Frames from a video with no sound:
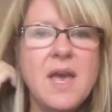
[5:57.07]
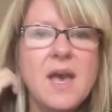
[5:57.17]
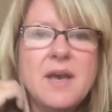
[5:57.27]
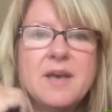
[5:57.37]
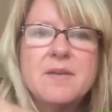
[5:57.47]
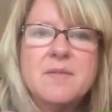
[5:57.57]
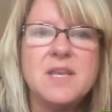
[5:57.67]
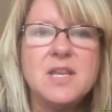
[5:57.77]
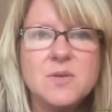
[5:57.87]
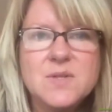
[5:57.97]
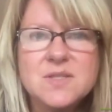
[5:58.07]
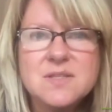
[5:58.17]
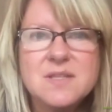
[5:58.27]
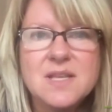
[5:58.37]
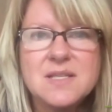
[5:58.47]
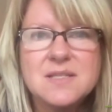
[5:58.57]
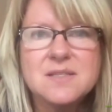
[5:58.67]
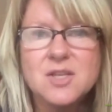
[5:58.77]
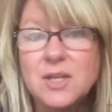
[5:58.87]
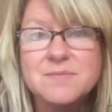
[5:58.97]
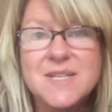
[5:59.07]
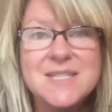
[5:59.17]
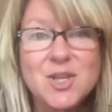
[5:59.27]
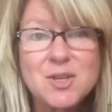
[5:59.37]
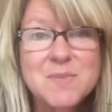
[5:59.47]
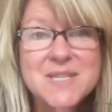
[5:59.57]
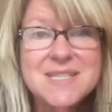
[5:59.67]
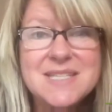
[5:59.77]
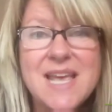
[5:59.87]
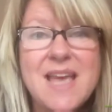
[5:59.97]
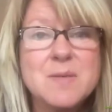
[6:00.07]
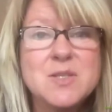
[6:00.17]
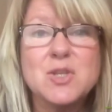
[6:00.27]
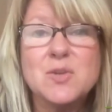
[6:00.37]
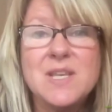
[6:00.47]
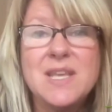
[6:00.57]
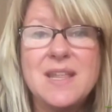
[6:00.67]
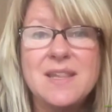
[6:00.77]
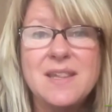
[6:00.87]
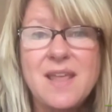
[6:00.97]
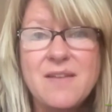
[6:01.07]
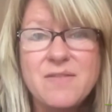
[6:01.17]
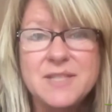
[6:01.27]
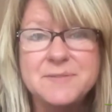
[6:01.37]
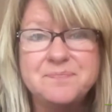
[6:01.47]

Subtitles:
it's good. It's a good business. I absolutely love it.